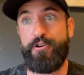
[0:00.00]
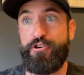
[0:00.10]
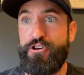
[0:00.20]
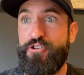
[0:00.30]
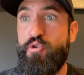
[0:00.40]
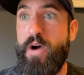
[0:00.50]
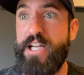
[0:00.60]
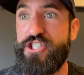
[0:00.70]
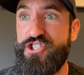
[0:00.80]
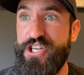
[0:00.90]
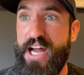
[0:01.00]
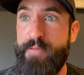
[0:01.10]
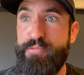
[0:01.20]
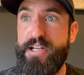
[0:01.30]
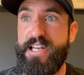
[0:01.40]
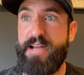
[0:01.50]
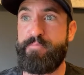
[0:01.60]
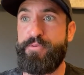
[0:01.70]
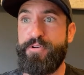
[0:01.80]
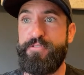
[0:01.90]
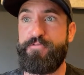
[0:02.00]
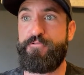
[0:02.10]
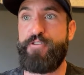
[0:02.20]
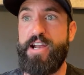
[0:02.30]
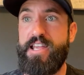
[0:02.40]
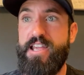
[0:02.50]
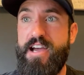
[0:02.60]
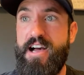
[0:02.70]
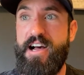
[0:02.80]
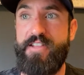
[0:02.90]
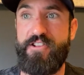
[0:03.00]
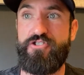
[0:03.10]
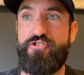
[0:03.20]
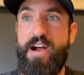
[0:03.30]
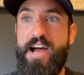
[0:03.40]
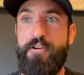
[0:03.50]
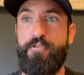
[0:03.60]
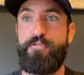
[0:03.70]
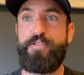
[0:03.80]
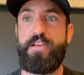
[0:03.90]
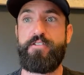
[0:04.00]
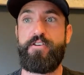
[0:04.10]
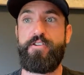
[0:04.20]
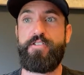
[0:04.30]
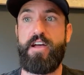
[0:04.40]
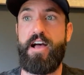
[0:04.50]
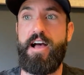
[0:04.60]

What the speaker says: Good question. I plan on putting Freddie on the trial field